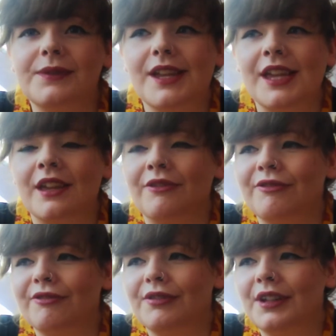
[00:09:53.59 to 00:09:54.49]

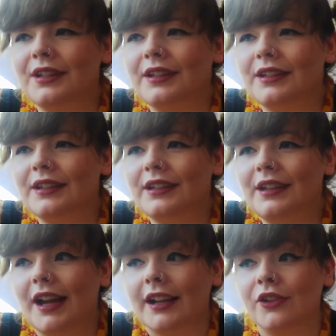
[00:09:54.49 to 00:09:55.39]
if
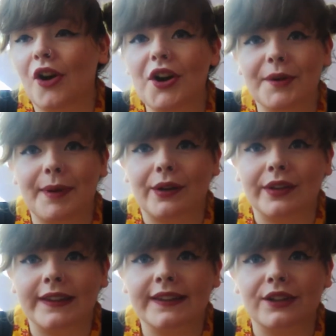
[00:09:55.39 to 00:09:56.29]
I talk about
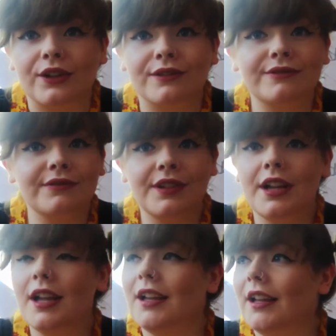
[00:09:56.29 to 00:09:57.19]
this stuff,
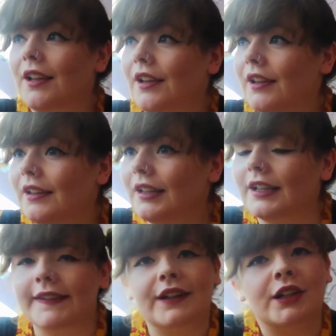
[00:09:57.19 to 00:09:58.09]

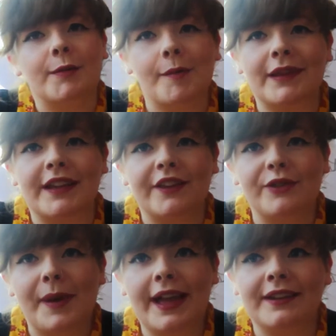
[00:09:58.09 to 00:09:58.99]
is it going to make me less of
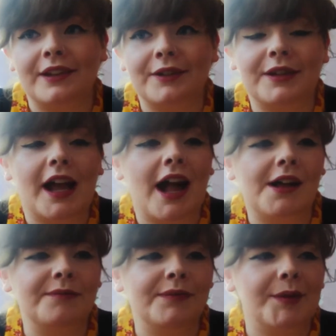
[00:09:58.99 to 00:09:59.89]
a man?
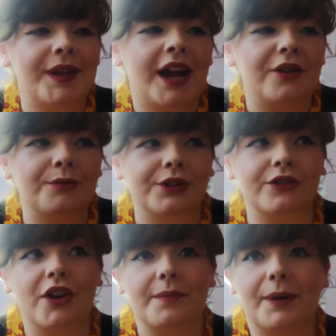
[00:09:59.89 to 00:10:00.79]
maybe I don't want to
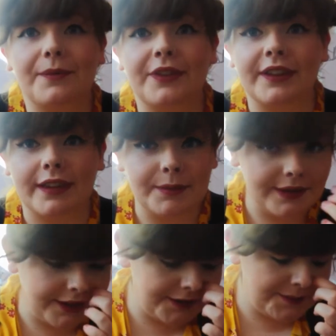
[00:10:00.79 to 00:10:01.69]
talk about things I'm
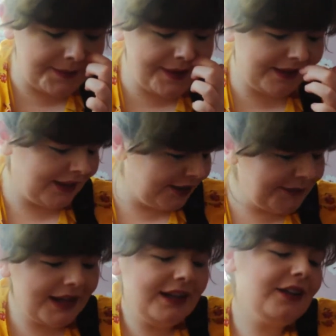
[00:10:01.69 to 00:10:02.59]
insecure. I
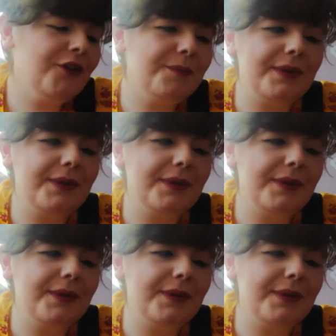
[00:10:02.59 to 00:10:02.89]
mean, it could be